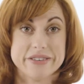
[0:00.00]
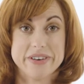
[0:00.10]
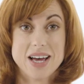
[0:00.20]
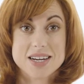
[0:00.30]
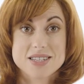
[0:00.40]
in
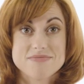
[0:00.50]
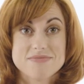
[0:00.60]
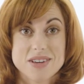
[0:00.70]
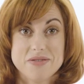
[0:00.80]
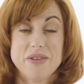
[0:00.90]
fact,
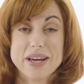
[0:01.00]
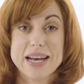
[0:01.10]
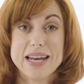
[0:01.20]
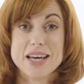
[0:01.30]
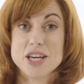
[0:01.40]
a very
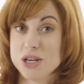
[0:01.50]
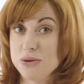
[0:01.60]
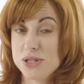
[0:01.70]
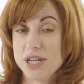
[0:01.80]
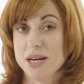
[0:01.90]
clear
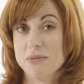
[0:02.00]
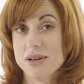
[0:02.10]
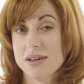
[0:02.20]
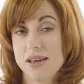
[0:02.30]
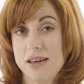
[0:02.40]
you statement.